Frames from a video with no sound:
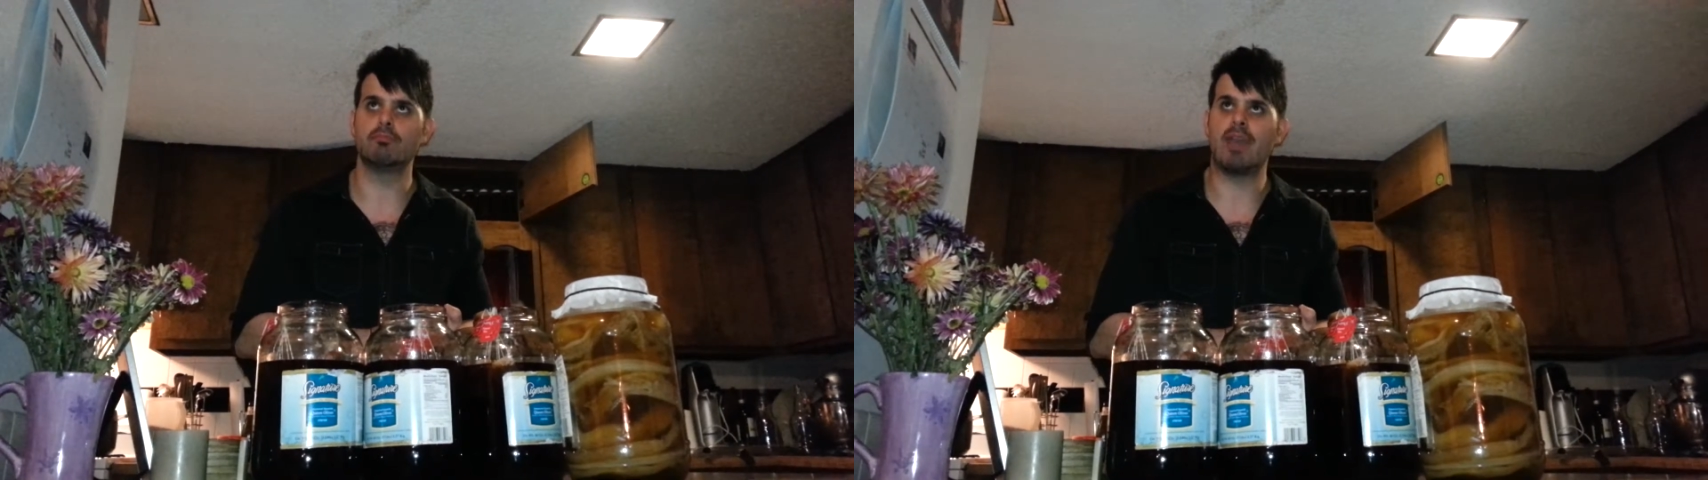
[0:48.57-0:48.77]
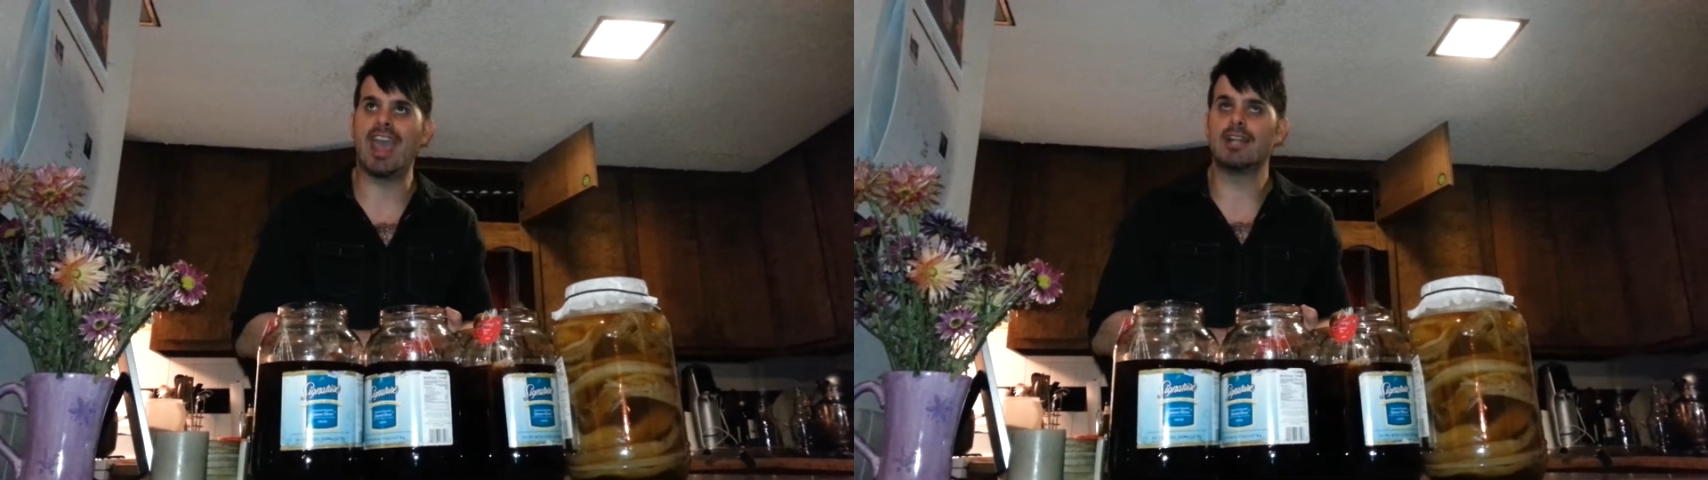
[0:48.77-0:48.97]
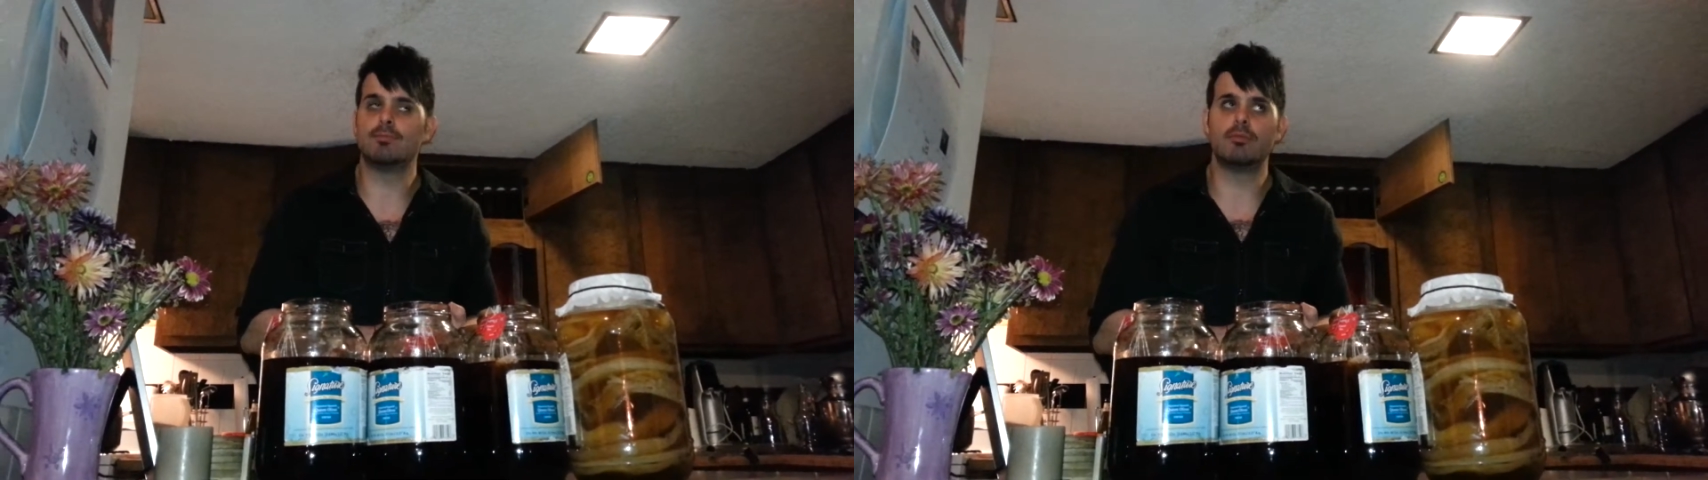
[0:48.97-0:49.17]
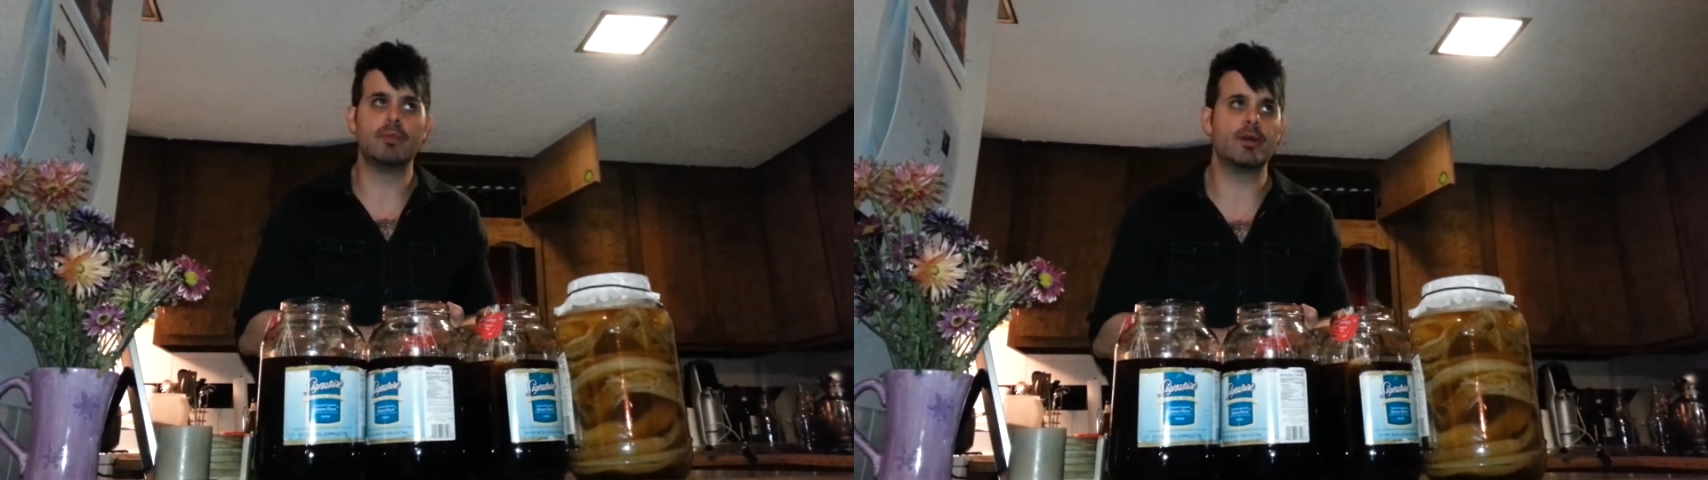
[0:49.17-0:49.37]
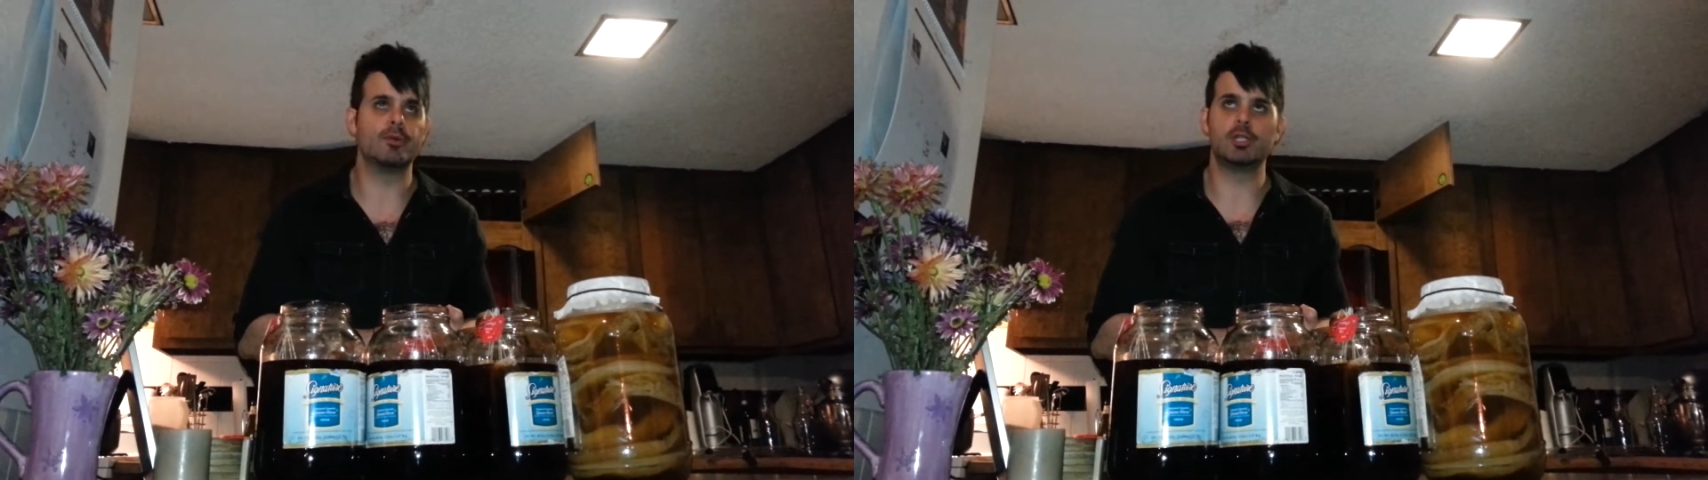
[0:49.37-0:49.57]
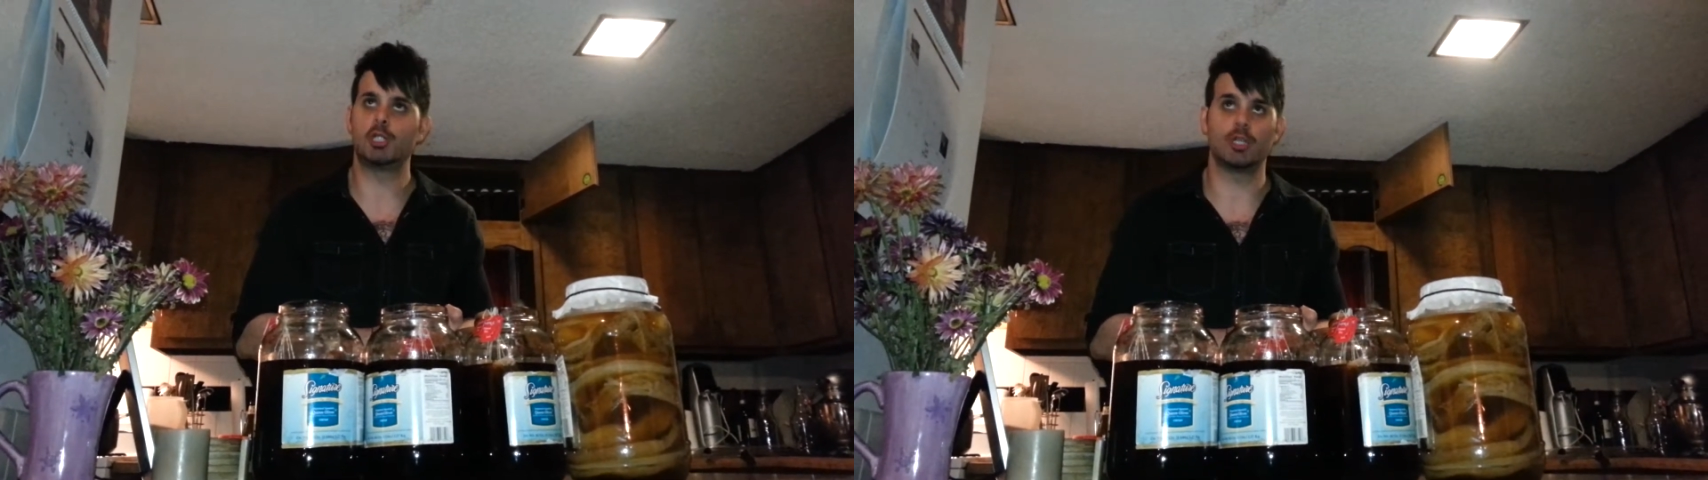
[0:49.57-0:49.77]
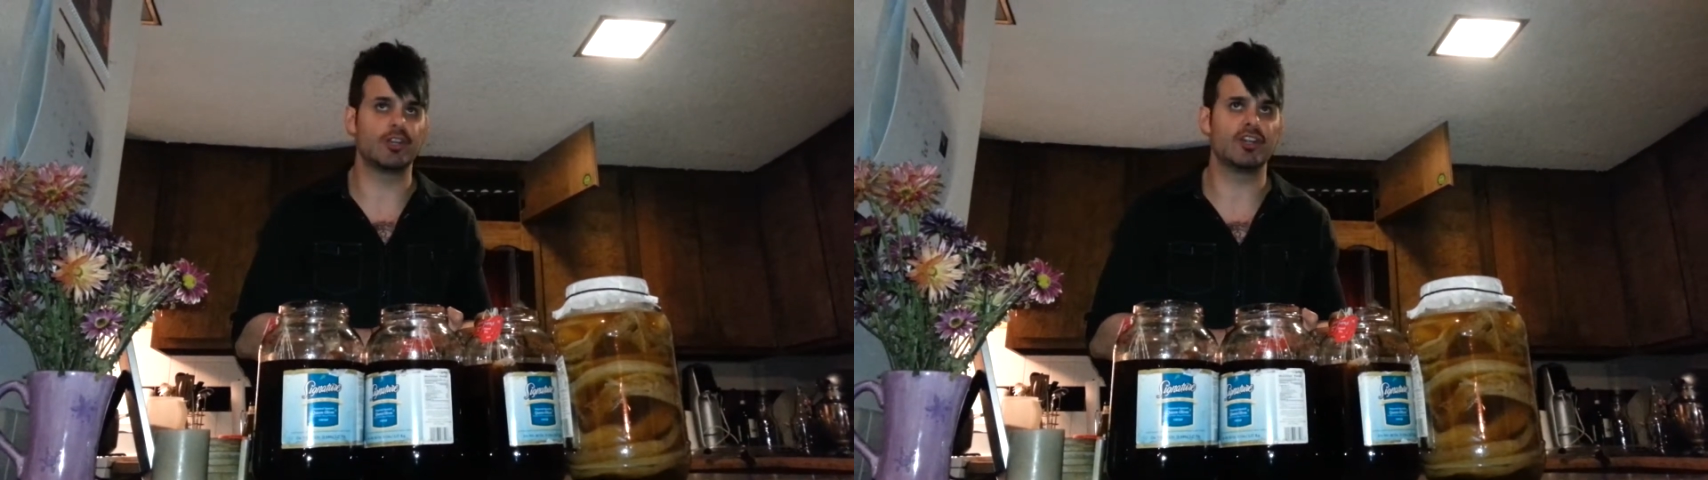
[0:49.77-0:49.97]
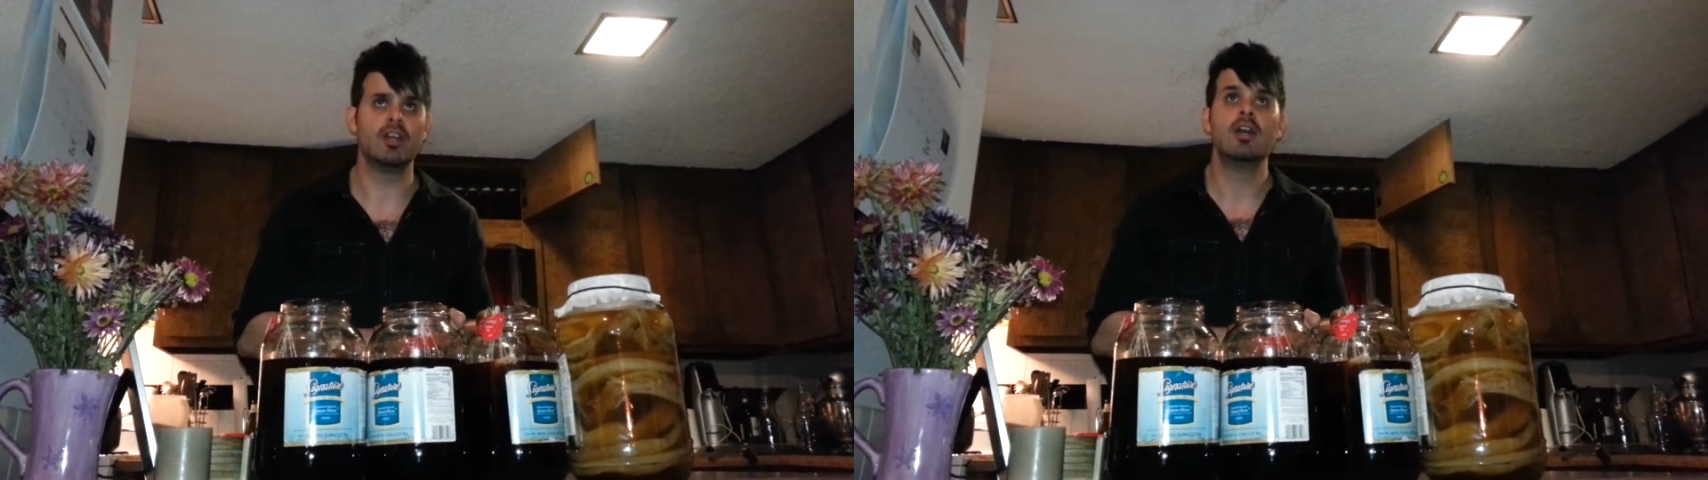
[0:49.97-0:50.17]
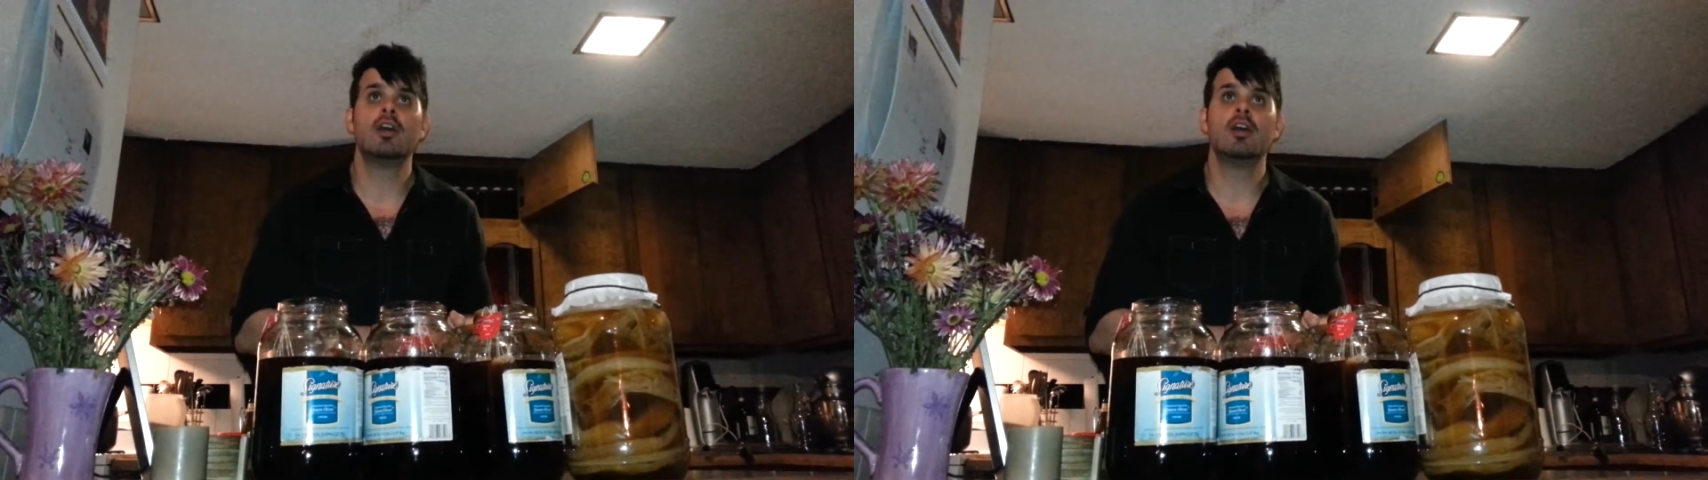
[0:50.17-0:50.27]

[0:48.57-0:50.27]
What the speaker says: animal bone sugar.